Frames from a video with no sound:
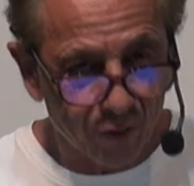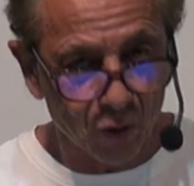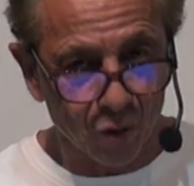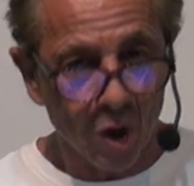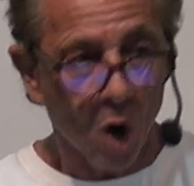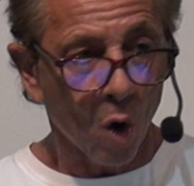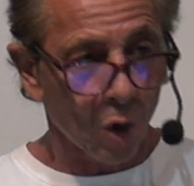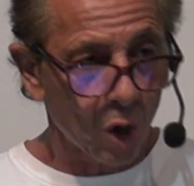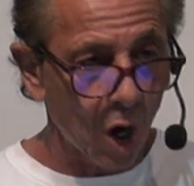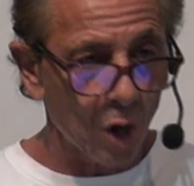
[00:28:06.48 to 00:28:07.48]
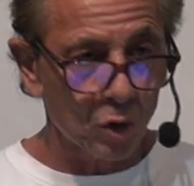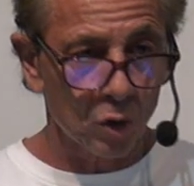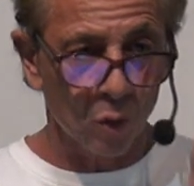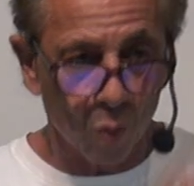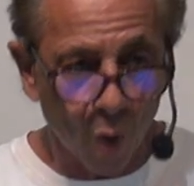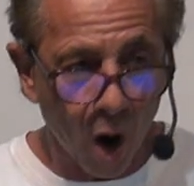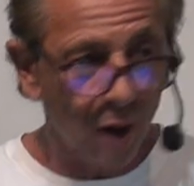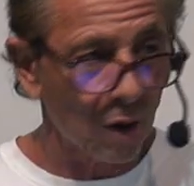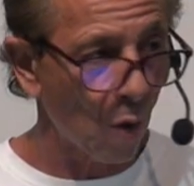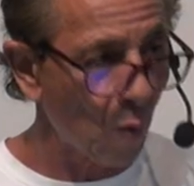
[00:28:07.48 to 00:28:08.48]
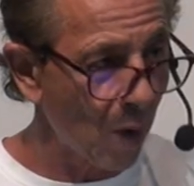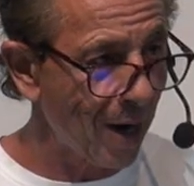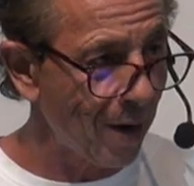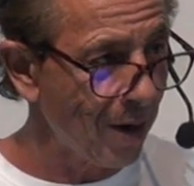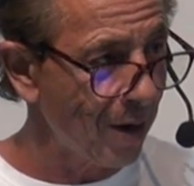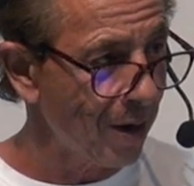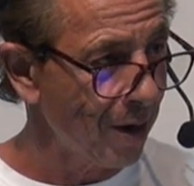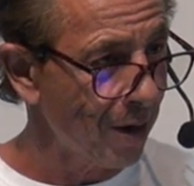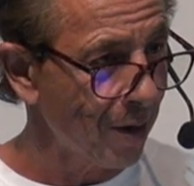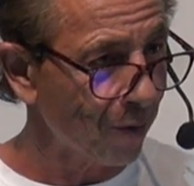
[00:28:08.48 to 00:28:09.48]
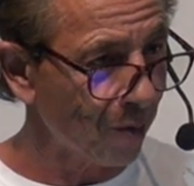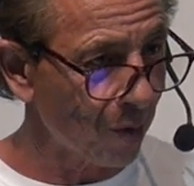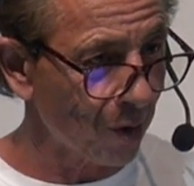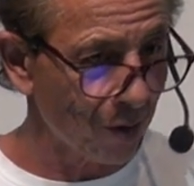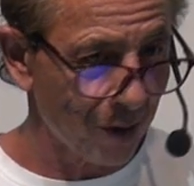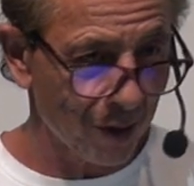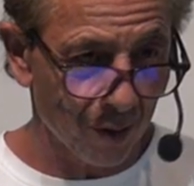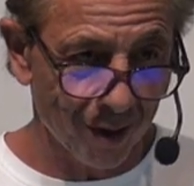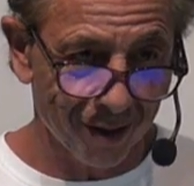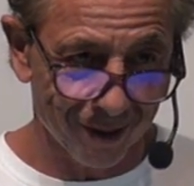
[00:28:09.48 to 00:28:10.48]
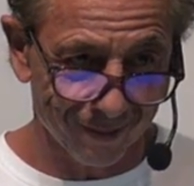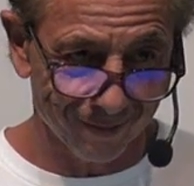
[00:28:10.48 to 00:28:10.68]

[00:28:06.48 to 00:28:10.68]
you or cause you to walk away from under the anointing.